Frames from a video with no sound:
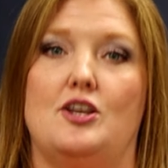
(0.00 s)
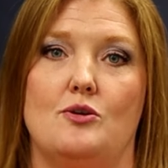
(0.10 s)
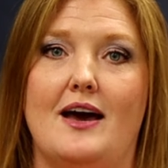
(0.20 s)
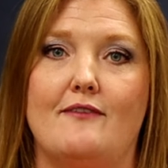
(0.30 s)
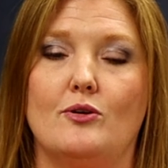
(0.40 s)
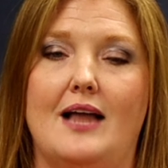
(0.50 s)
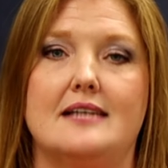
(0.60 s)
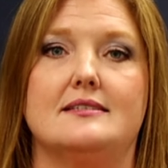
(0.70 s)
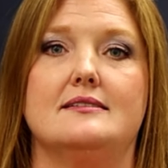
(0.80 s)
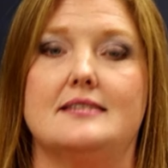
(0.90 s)
and you have your
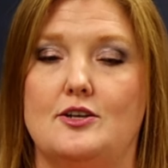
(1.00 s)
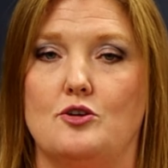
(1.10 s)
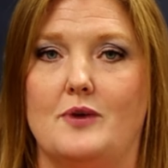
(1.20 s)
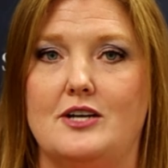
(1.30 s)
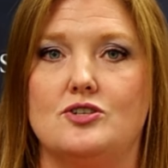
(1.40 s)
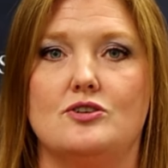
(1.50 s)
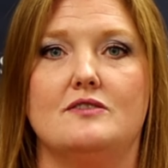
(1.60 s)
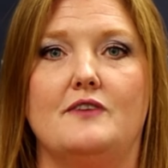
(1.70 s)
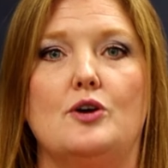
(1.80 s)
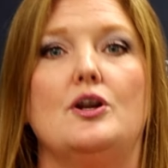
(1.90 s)
license and you're
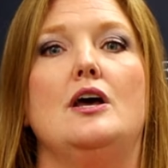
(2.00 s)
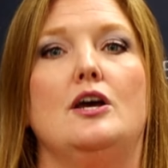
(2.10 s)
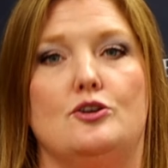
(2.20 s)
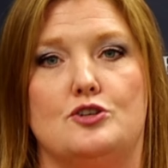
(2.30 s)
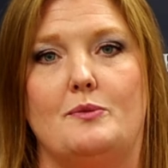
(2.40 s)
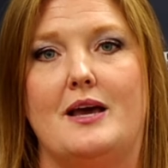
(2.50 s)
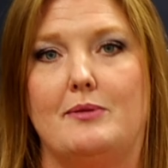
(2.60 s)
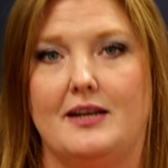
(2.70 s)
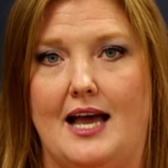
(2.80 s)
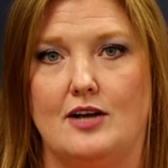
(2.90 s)
registered to vote, you should be
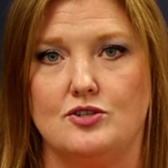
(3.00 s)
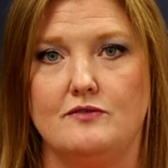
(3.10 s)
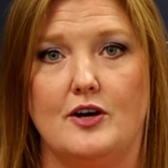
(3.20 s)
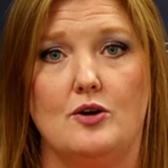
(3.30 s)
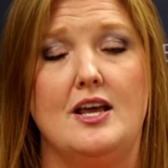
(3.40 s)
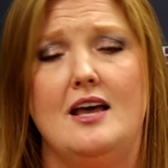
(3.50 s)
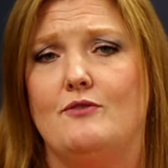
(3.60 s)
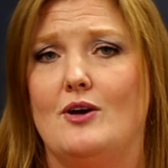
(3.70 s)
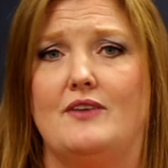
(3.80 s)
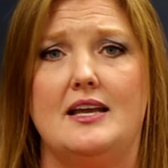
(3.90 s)
able to cast your vote.
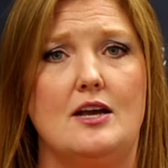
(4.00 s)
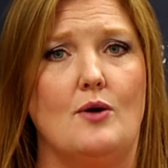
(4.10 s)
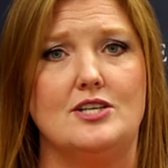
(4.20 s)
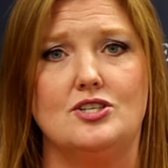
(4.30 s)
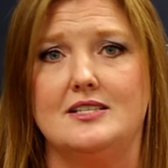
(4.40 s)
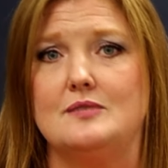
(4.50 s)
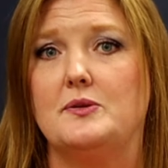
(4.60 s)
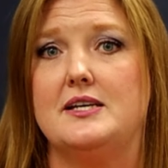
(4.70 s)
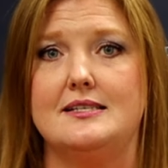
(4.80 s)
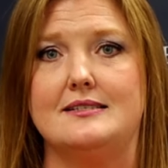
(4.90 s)
If you have any questions,
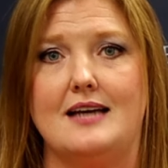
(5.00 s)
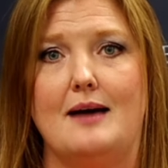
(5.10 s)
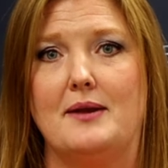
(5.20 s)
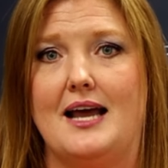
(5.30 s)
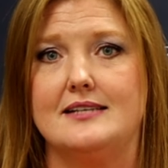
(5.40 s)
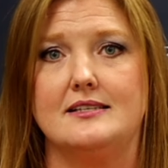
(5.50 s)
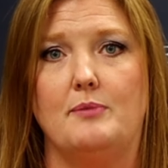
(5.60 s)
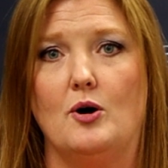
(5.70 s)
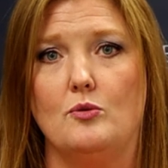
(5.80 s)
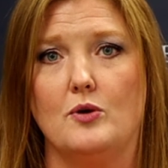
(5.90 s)
please stop and ask
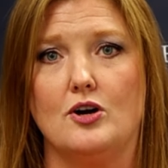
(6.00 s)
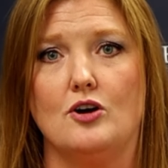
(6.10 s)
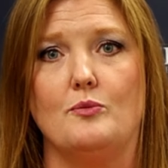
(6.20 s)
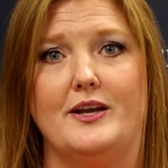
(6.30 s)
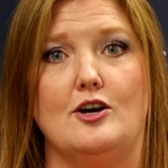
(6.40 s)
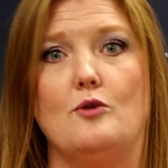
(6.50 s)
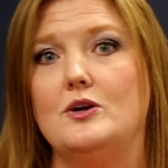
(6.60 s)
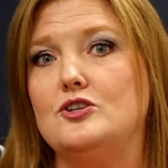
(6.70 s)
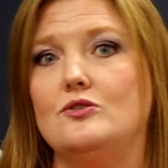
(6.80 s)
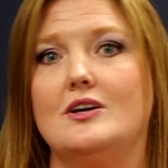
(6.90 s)
a poll worker. We don't
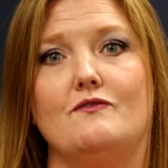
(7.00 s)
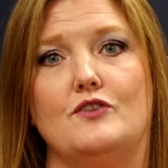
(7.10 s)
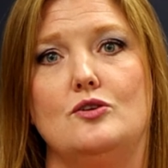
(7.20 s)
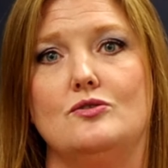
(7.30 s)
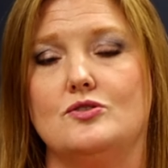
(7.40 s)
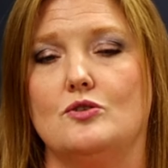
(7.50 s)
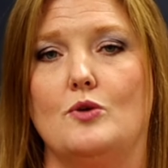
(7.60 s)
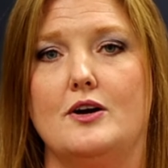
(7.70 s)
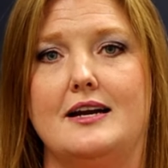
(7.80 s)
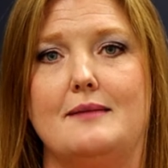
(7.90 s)
want you confused or
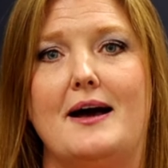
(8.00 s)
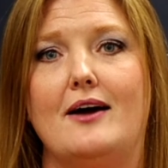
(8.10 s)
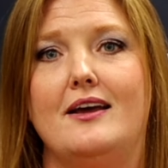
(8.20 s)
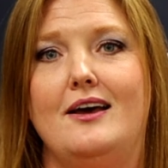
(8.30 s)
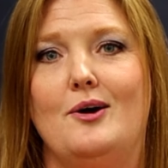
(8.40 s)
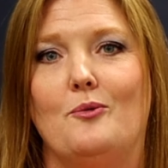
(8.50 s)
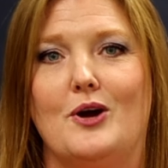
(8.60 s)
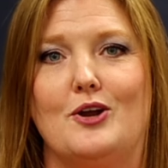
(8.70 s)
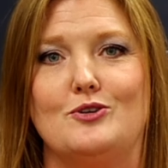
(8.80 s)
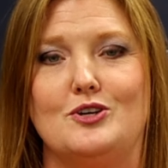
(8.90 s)
worried about
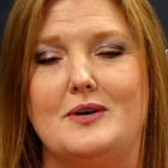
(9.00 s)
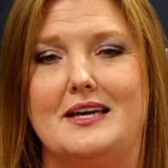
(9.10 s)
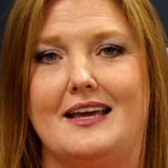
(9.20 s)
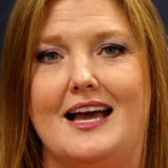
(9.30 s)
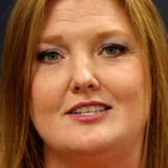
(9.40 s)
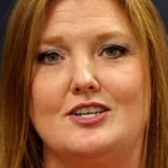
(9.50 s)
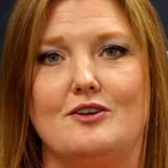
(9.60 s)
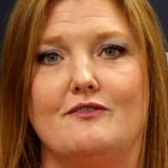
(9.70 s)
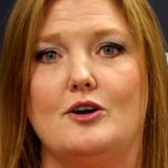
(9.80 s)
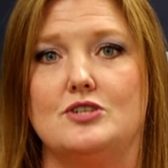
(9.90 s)
what you're doing and casting
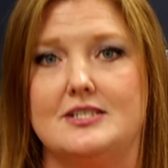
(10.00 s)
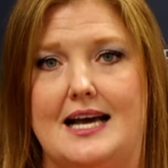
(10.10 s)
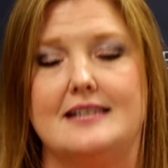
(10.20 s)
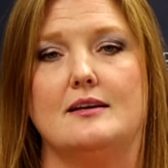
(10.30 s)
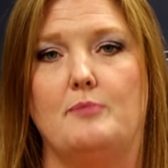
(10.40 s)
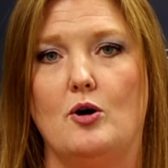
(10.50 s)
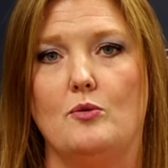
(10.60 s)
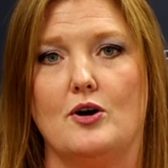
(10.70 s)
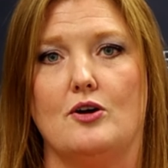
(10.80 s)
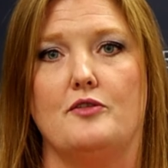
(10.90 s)
your vote. Just ask a
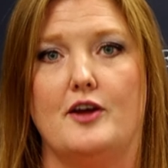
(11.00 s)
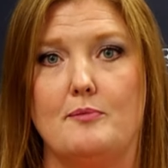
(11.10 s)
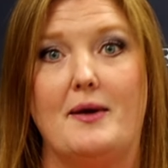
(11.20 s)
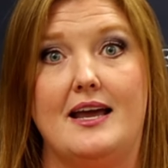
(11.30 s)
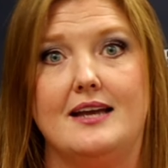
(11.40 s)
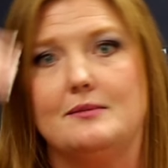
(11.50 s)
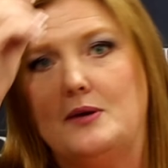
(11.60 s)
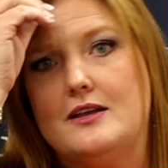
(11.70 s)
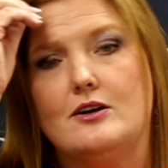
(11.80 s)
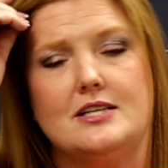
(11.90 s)
poll worker. They're paid to
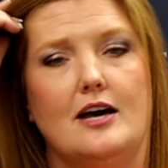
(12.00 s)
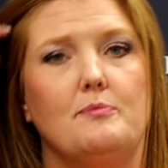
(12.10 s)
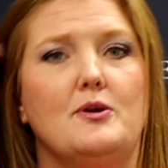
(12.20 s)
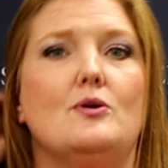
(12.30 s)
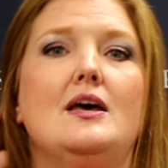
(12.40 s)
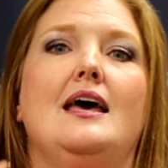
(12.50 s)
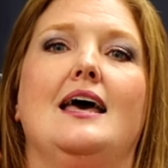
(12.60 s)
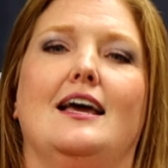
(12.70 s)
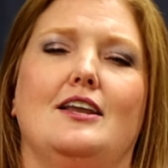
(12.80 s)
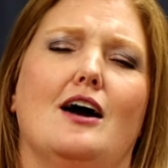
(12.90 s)
be there to help you.
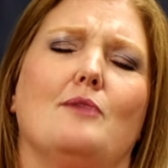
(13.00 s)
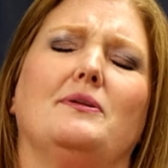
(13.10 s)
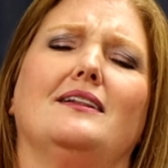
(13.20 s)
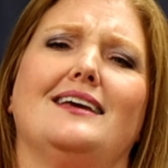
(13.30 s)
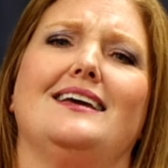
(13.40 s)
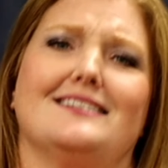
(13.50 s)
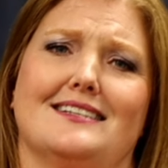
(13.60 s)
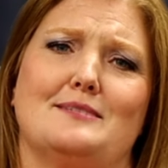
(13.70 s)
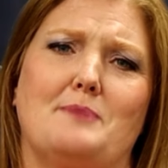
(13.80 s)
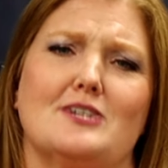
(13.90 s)
And y'all, please,
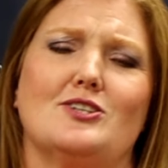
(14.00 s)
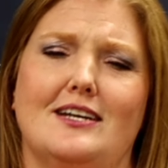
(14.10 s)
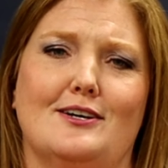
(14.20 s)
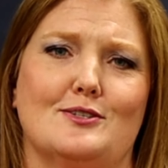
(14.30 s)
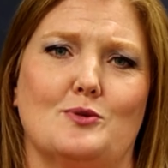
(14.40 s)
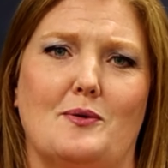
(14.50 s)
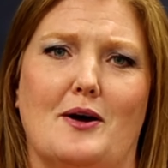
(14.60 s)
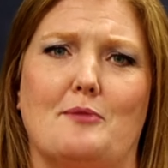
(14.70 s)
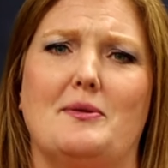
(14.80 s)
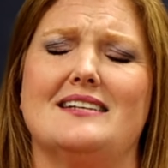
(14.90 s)
especially here in
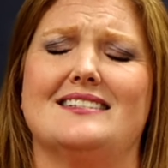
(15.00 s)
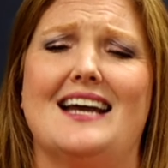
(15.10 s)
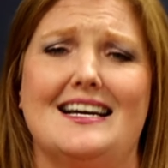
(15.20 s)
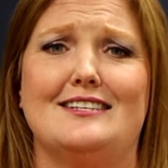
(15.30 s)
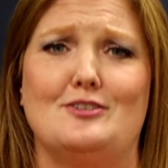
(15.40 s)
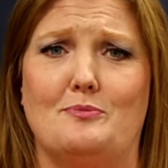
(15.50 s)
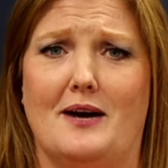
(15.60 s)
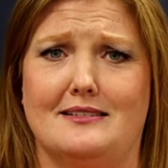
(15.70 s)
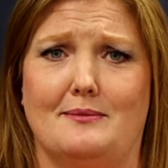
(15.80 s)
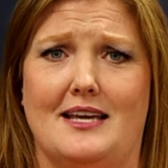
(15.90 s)
Sweetwater, be as nice as you
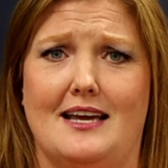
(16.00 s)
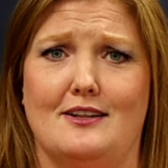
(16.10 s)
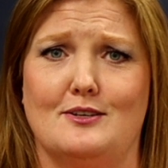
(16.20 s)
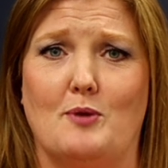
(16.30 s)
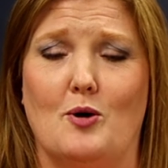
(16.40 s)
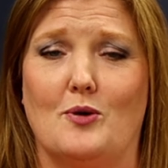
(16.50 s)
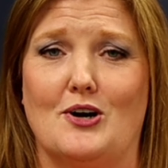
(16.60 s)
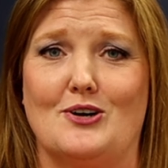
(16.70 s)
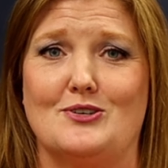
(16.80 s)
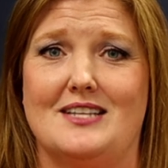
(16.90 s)
possibly can to those poll
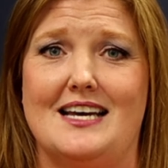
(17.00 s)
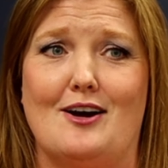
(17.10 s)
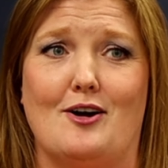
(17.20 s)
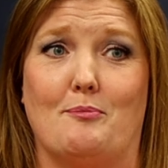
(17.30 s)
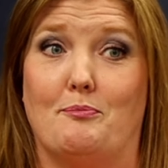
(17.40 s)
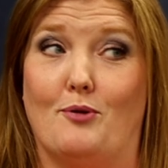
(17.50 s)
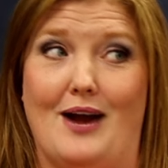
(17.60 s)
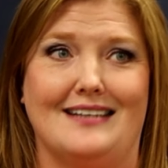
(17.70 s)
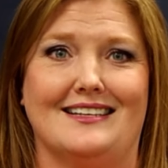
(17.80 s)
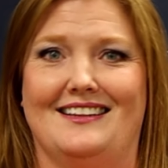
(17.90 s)
workers. They are
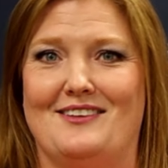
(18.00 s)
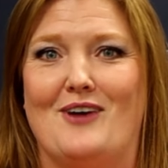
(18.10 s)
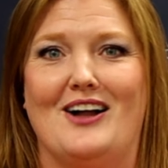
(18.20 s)
practically